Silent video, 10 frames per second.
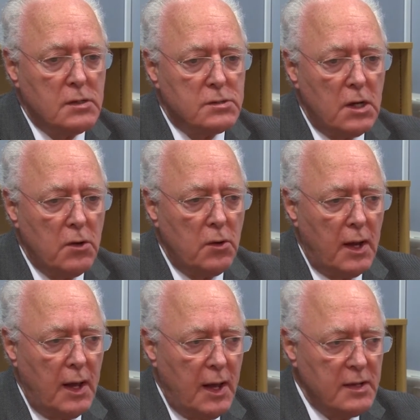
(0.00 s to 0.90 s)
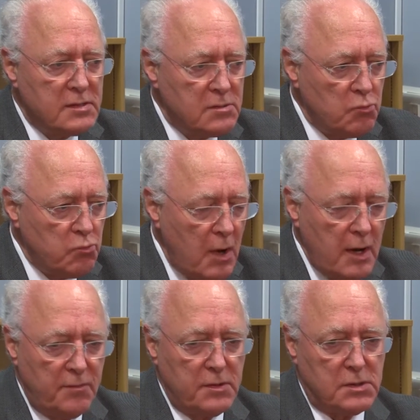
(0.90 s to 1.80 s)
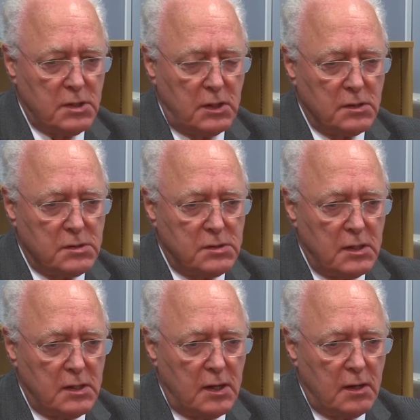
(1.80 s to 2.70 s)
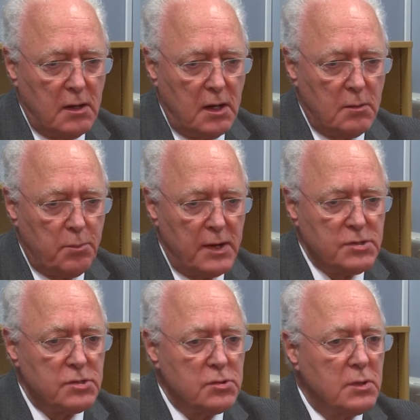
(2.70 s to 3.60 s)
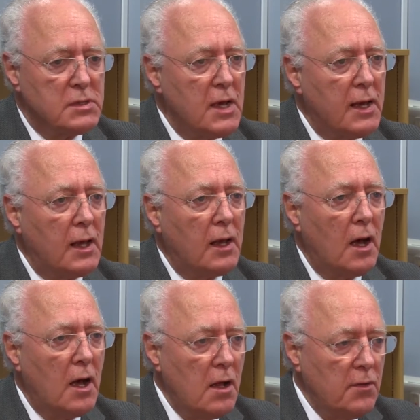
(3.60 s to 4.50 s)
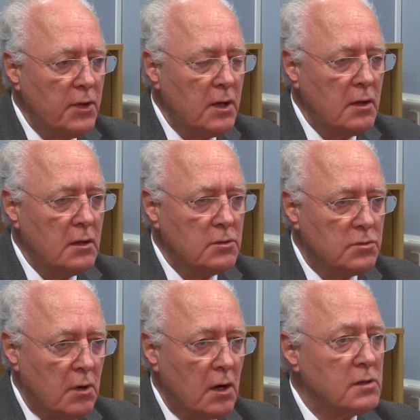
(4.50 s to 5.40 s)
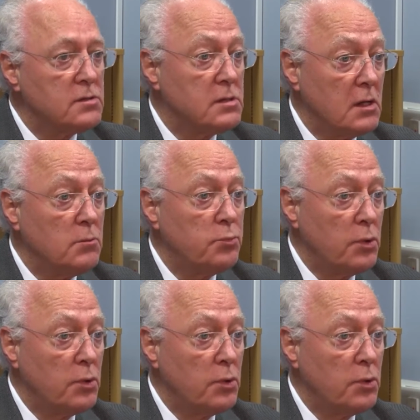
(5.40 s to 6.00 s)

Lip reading: So it's relevant to consider in patients who are taking other drugs that